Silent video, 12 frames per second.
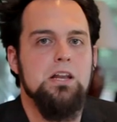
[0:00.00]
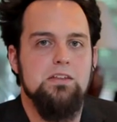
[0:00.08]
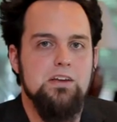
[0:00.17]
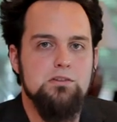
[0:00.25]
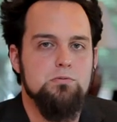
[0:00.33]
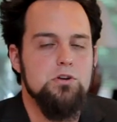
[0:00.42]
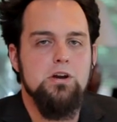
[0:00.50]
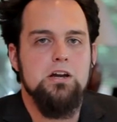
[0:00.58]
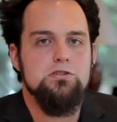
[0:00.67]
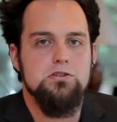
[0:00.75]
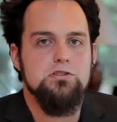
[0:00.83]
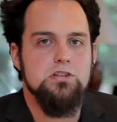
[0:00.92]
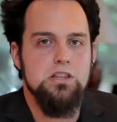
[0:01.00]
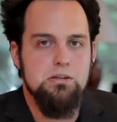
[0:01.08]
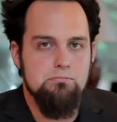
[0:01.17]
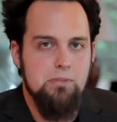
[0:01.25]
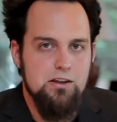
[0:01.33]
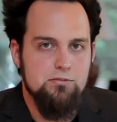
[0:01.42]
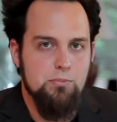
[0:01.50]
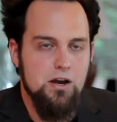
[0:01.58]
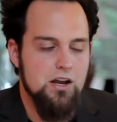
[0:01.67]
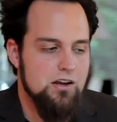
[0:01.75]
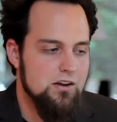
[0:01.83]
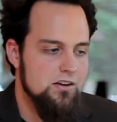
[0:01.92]
money, that's where you guys should send them Best
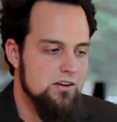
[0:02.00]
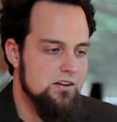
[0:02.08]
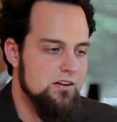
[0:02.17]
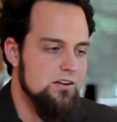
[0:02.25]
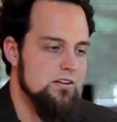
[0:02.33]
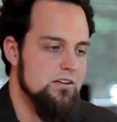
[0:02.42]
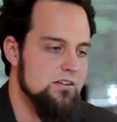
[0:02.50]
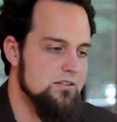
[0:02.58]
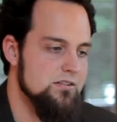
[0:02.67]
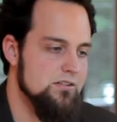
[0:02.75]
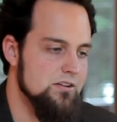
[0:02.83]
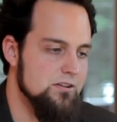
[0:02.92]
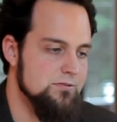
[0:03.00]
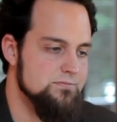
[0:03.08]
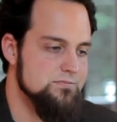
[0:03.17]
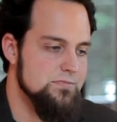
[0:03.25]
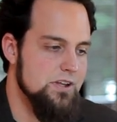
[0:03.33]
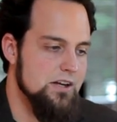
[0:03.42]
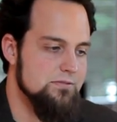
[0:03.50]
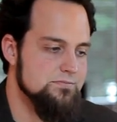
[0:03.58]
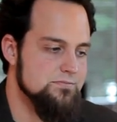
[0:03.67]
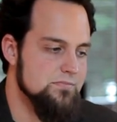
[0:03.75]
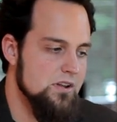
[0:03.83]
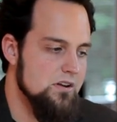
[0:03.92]
Buy. So yeah,
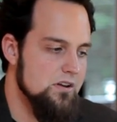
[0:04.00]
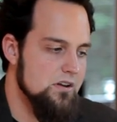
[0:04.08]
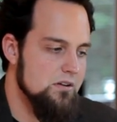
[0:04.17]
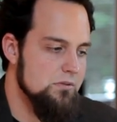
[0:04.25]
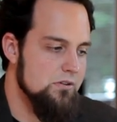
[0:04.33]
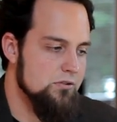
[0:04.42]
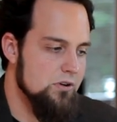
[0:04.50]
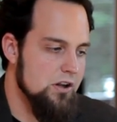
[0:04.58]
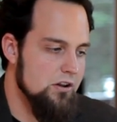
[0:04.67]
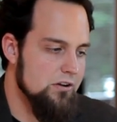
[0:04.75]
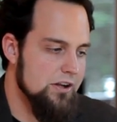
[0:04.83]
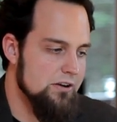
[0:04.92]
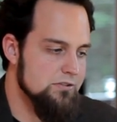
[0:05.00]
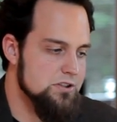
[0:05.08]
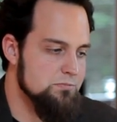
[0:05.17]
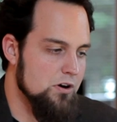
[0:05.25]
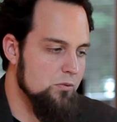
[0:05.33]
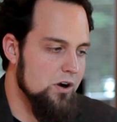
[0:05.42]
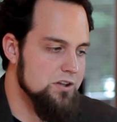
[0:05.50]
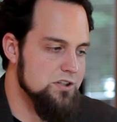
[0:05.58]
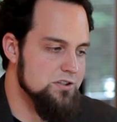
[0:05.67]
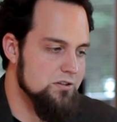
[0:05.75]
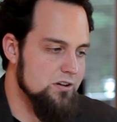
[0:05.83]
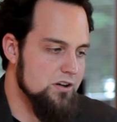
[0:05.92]
moving right along here. The
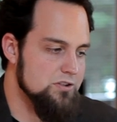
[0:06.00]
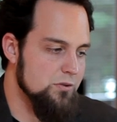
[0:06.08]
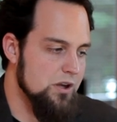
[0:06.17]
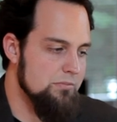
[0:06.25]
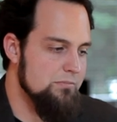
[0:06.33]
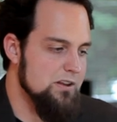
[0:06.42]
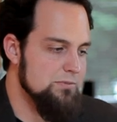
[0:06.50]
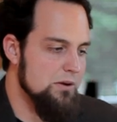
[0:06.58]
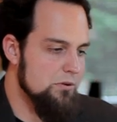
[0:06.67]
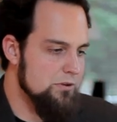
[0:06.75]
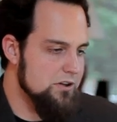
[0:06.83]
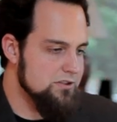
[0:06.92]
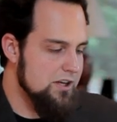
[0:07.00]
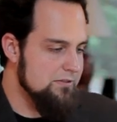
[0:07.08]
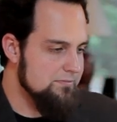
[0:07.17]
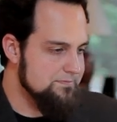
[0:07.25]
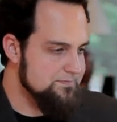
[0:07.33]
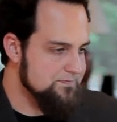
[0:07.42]
smartwatches are uh, showing up in Best Buy. What were you gonna say?